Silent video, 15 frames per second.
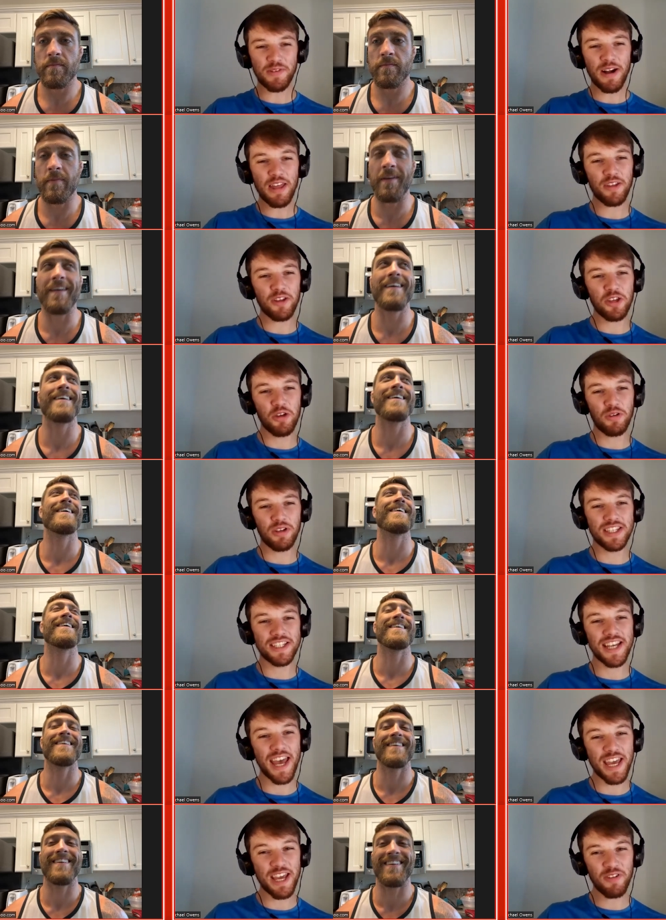Speaker 1: there anything you can
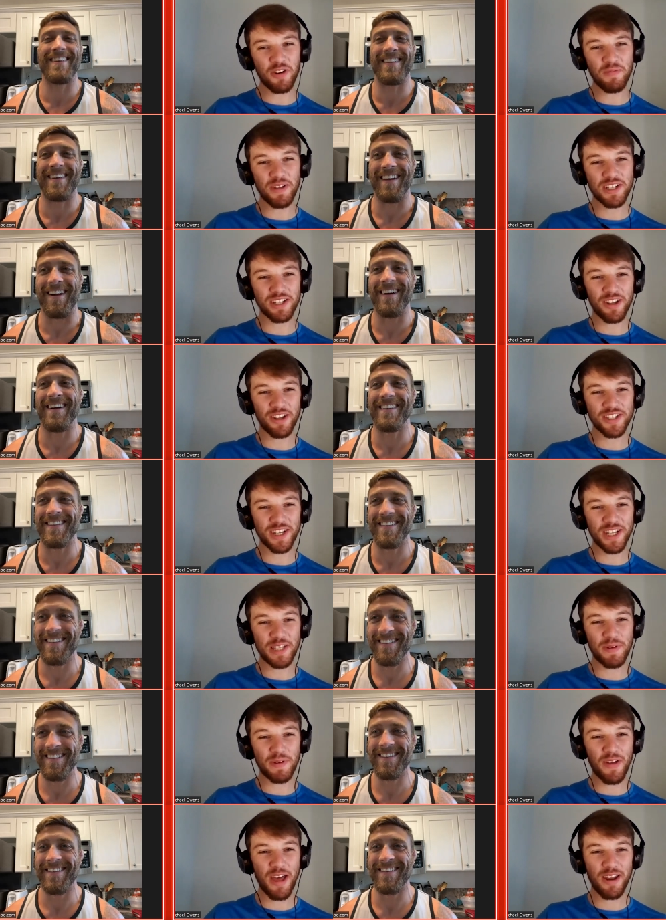take from his loss against
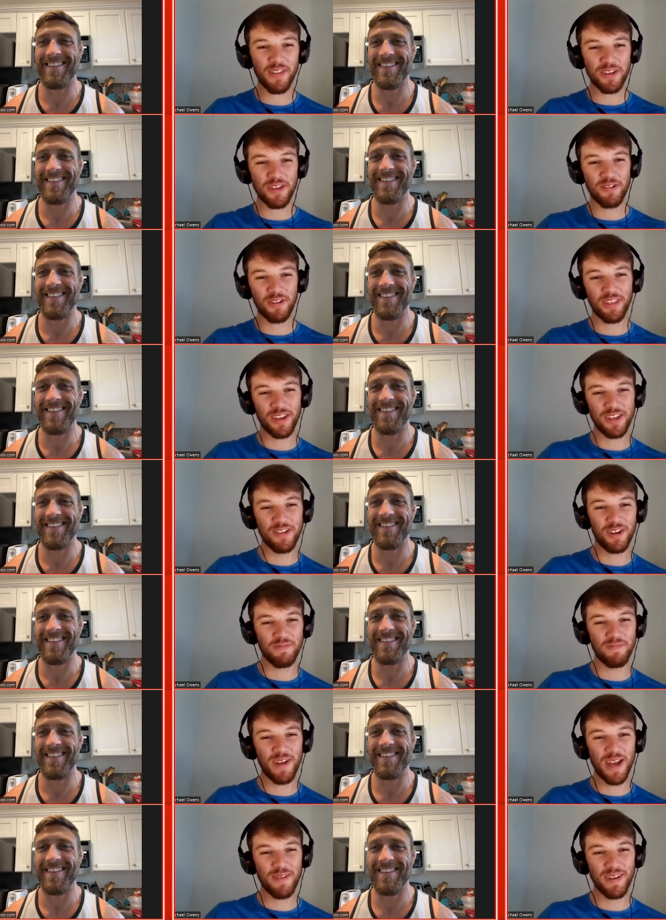Pereira that you can think you
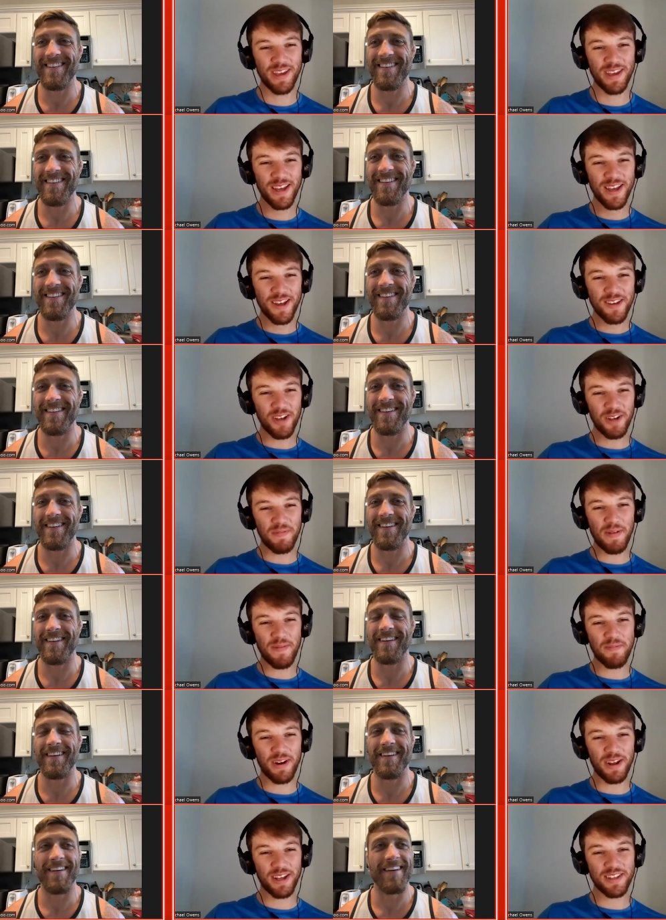can maybe you can maybe
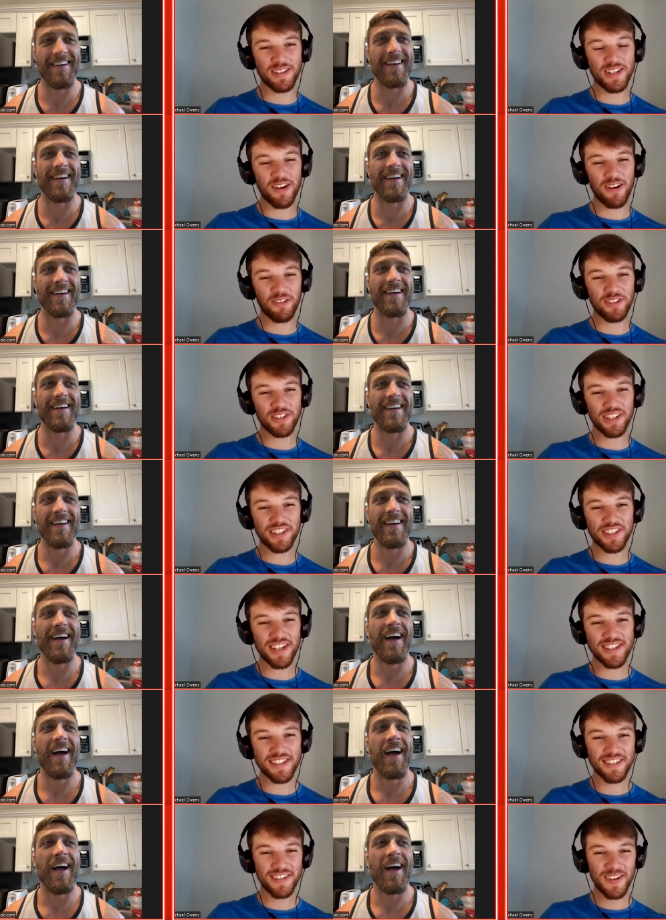bring into your own skill set?
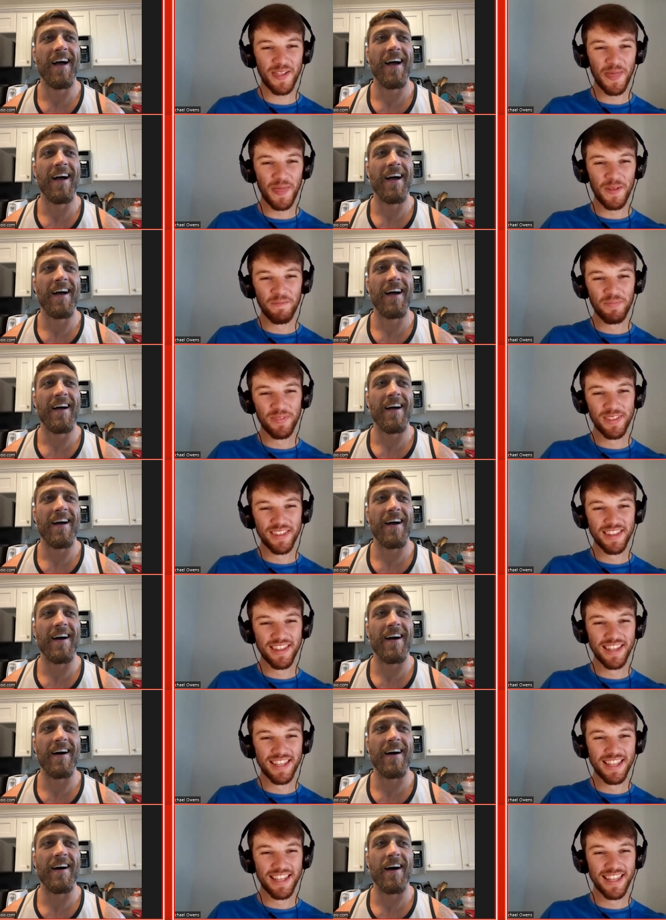
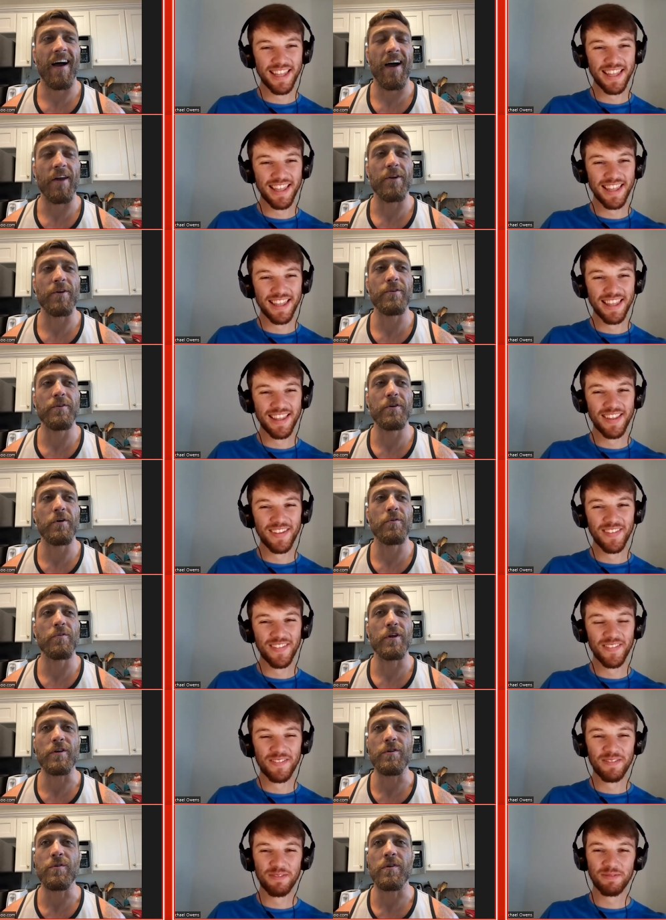
Speaker 2: Uh, I don't know that
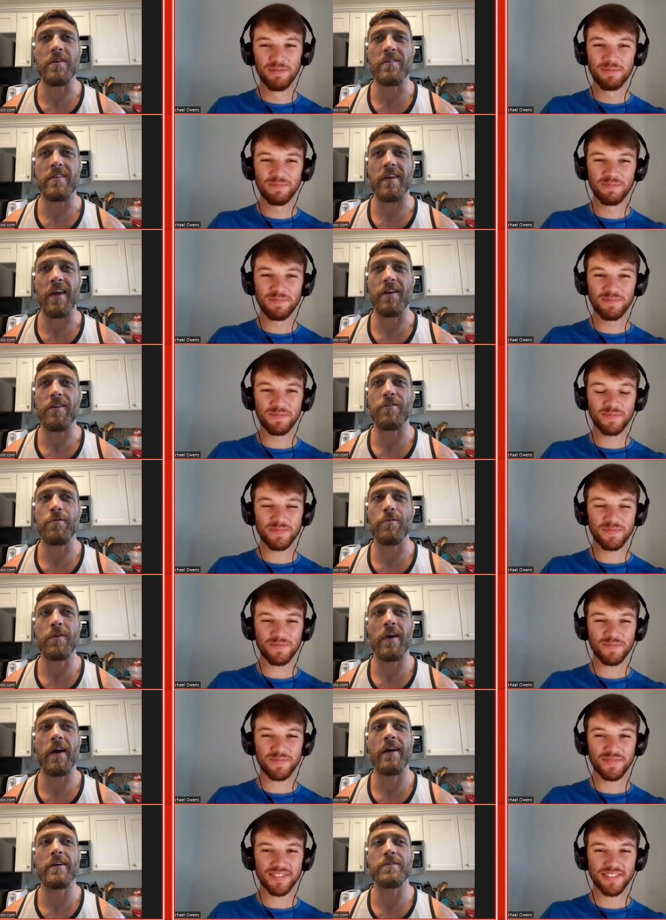you could take two
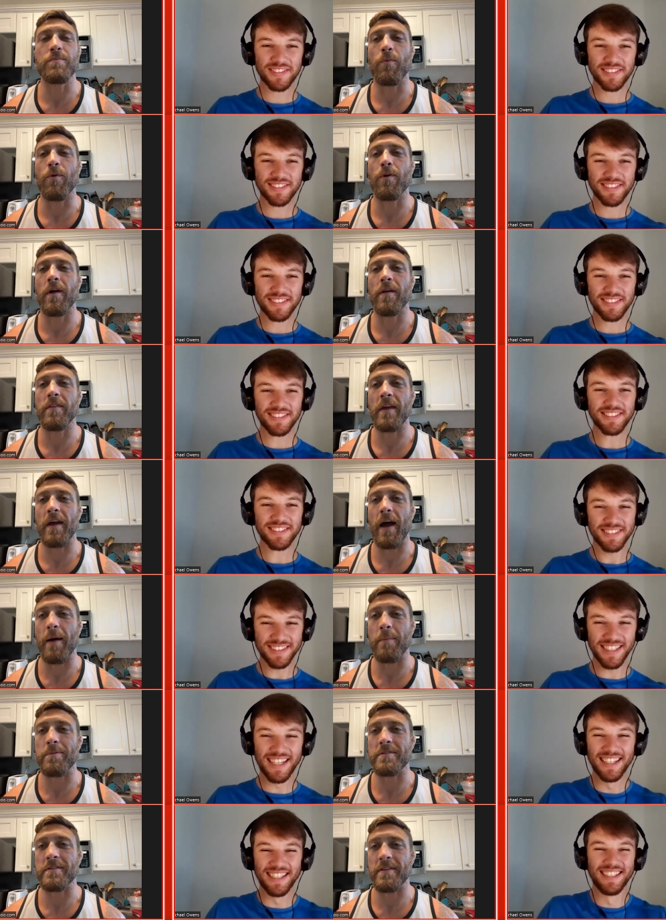guys more on the
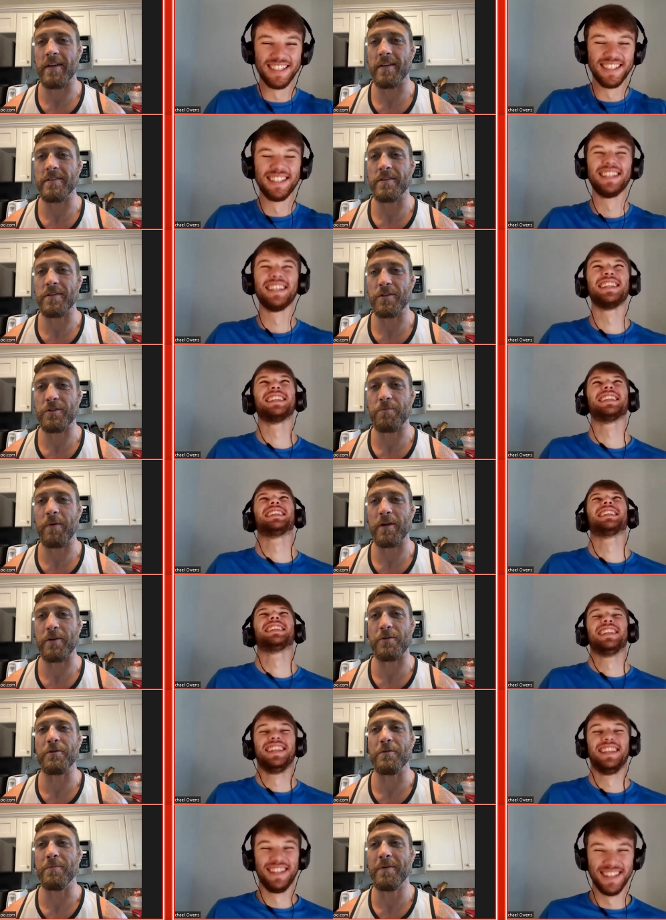opposite end
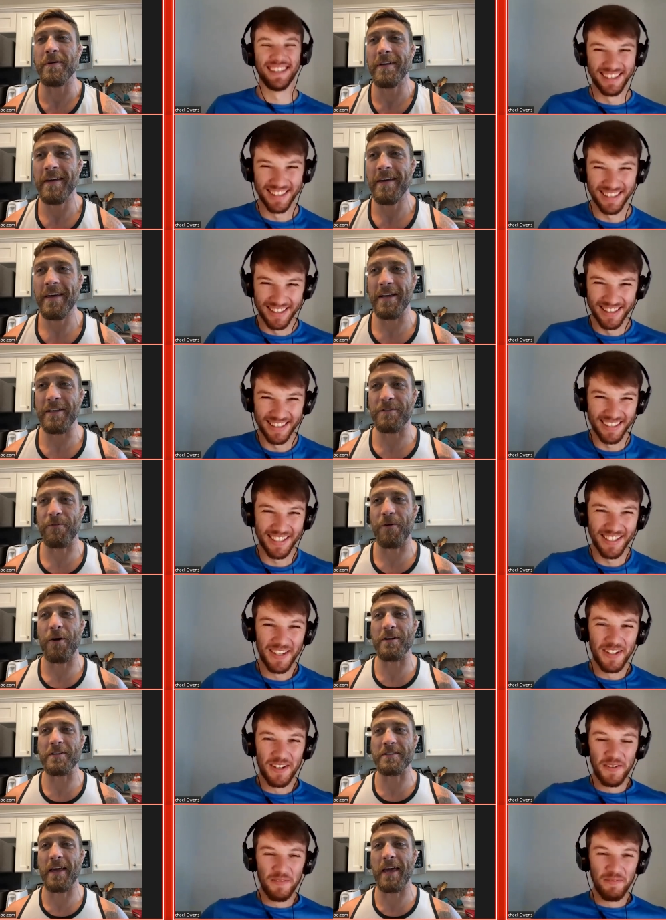spectrum as far
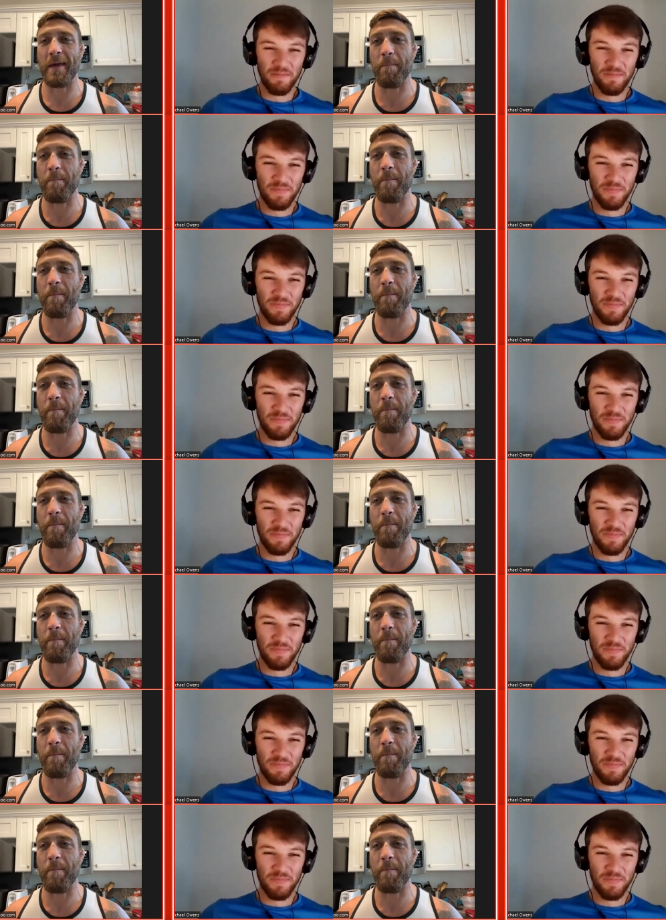as like